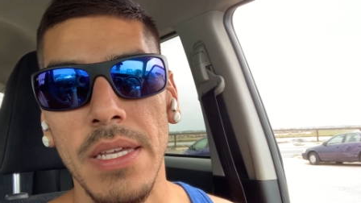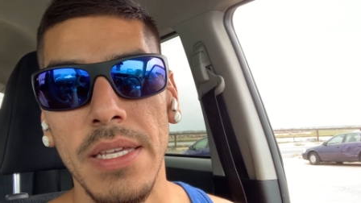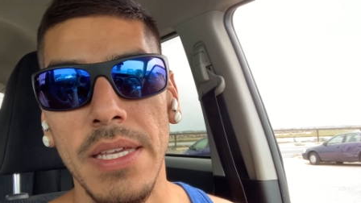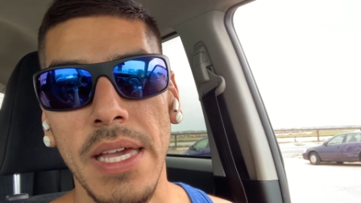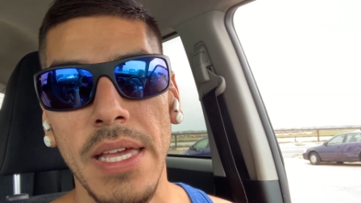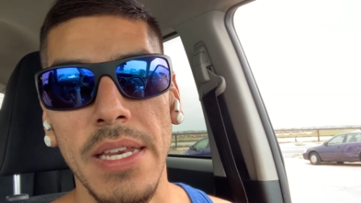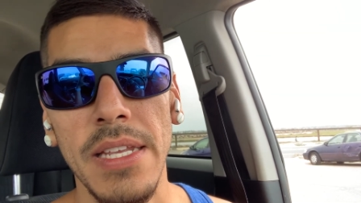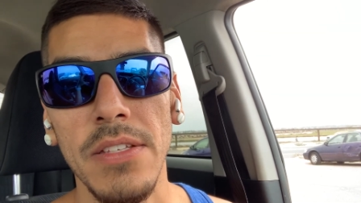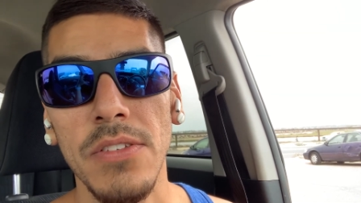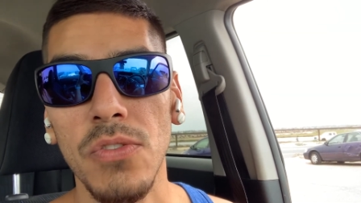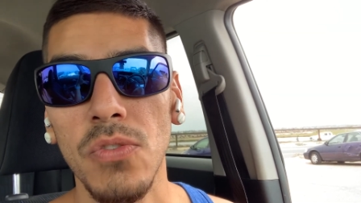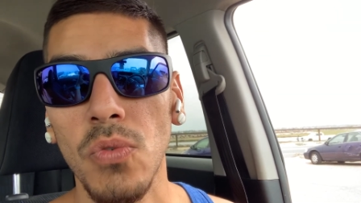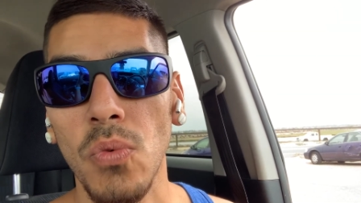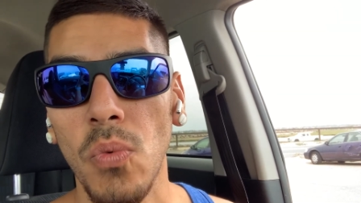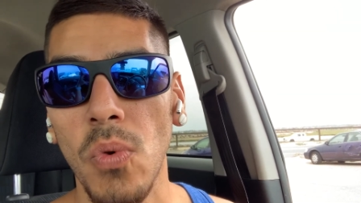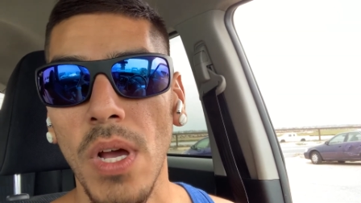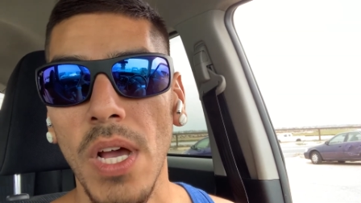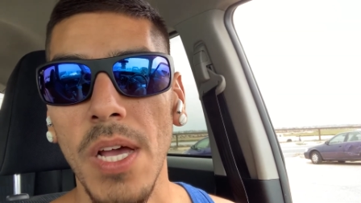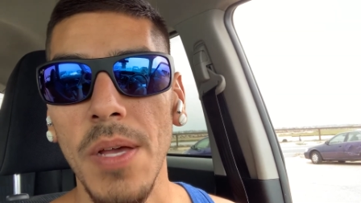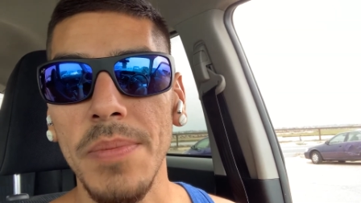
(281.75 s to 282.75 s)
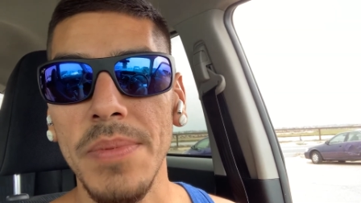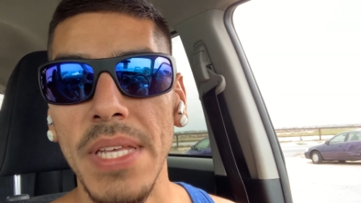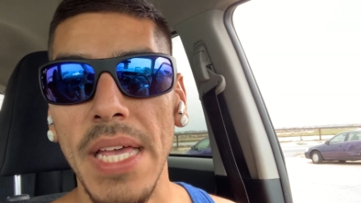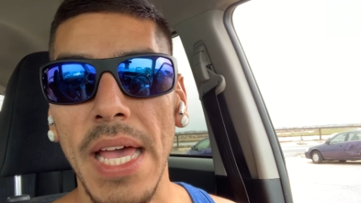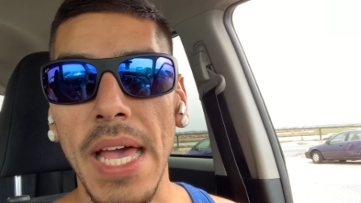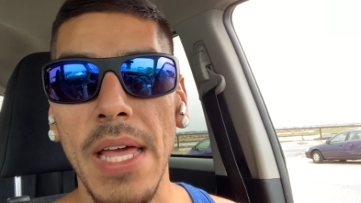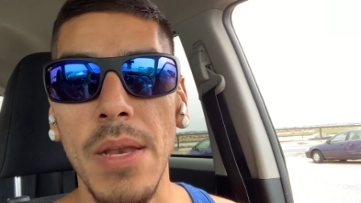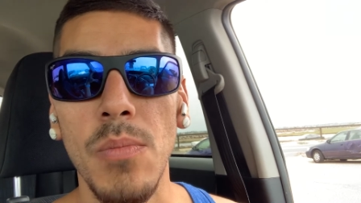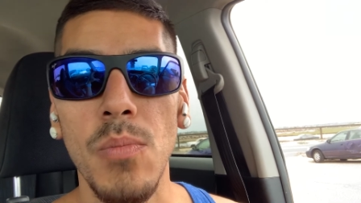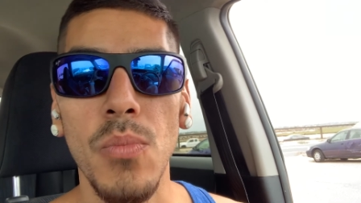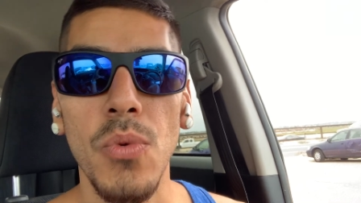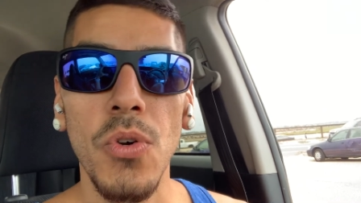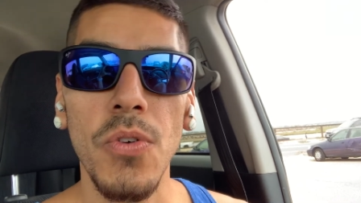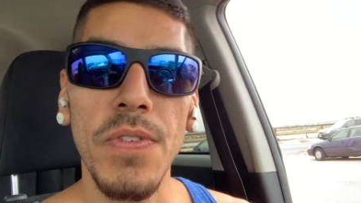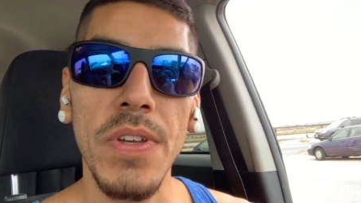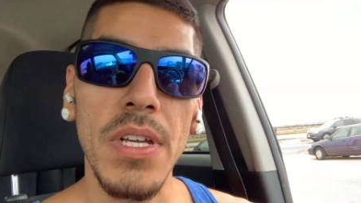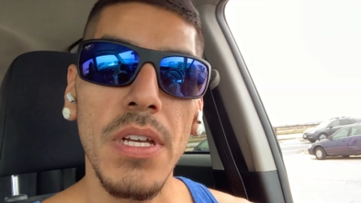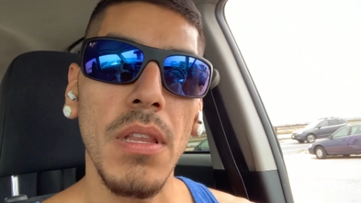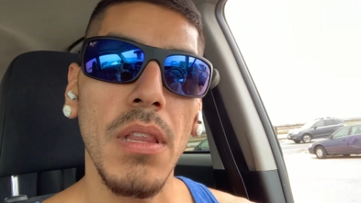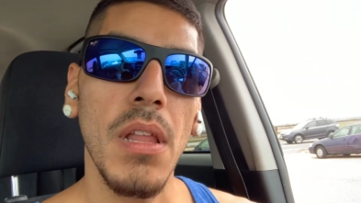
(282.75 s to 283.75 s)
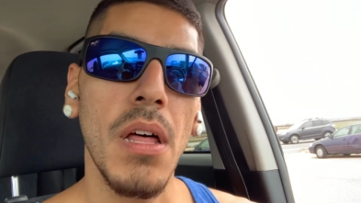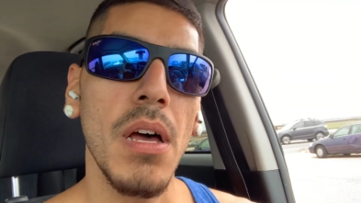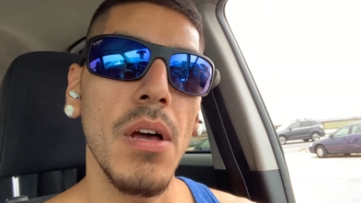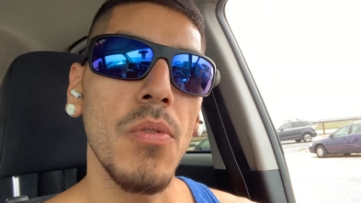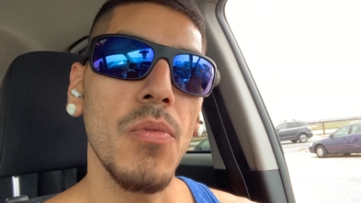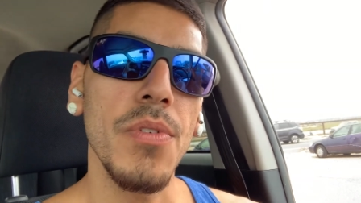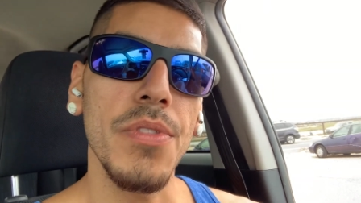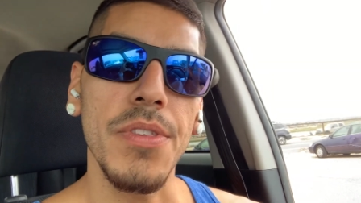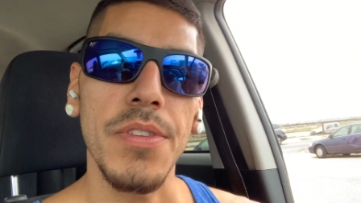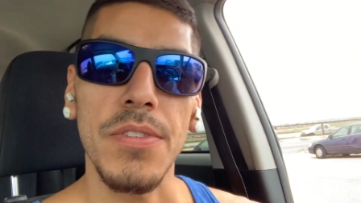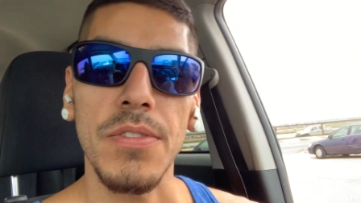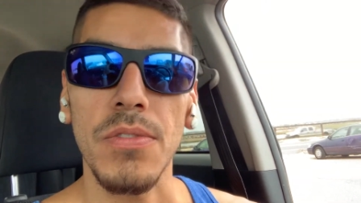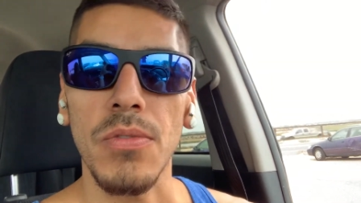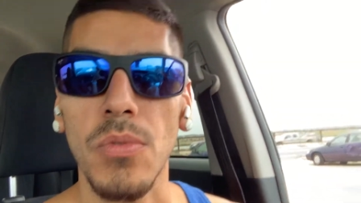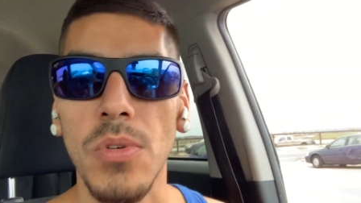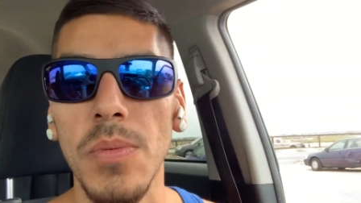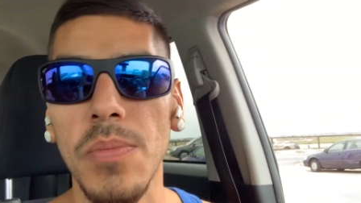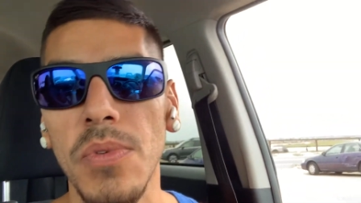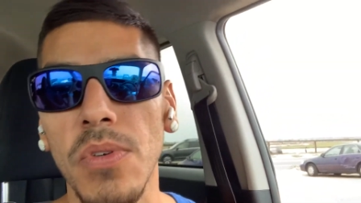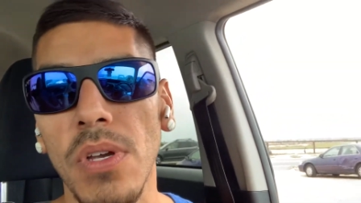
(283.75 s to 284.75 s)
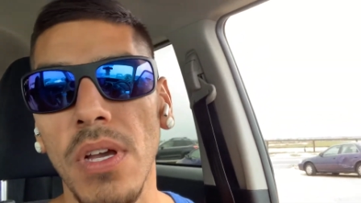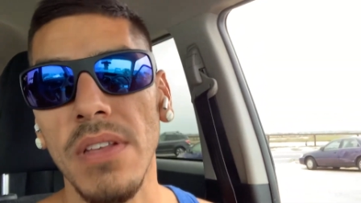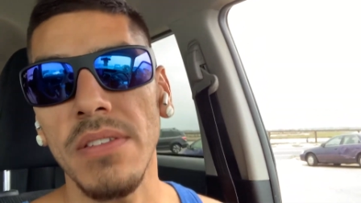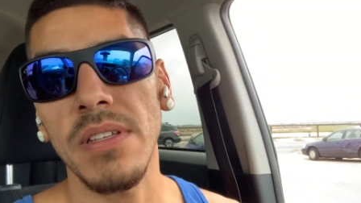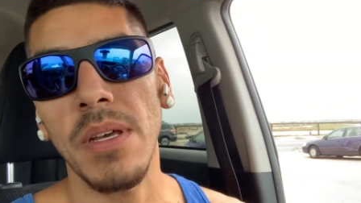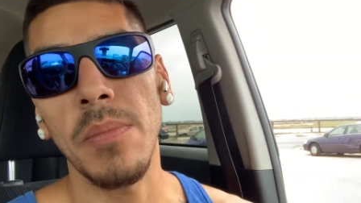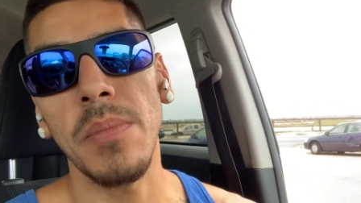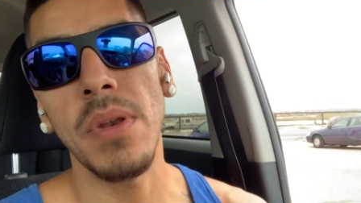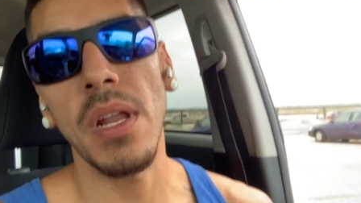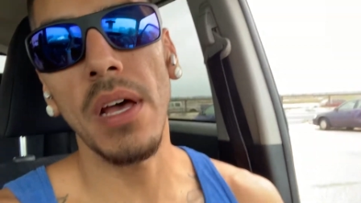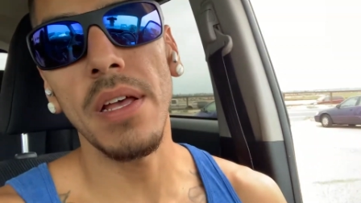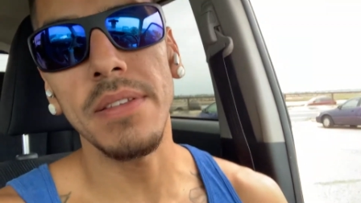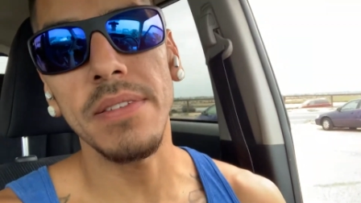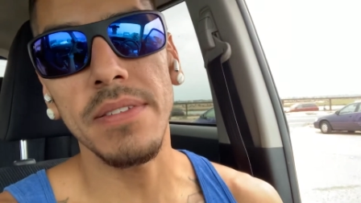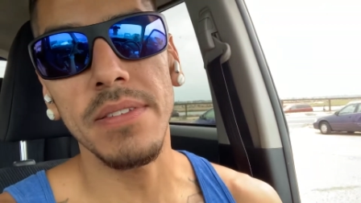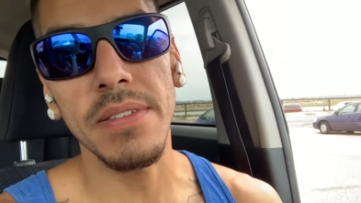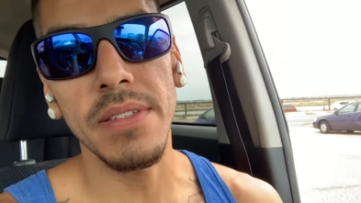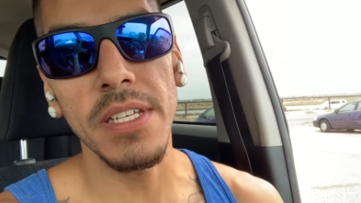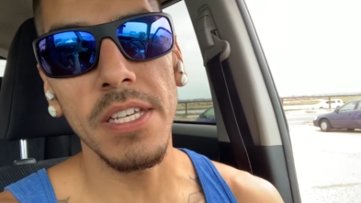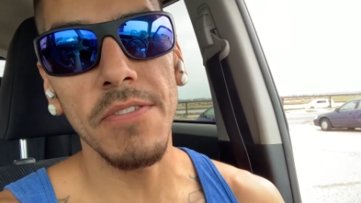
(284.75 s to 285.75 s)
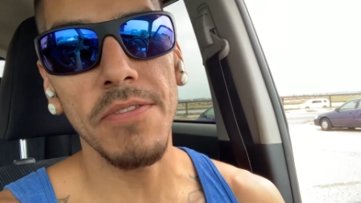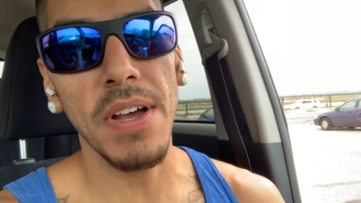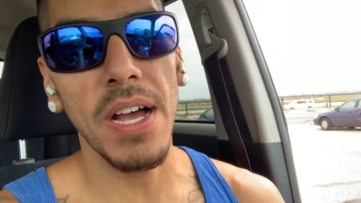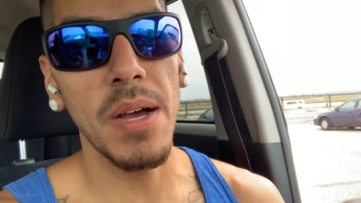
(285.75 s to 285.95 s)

getting swept and moving along with the sweep, you guys. I'm not stiff.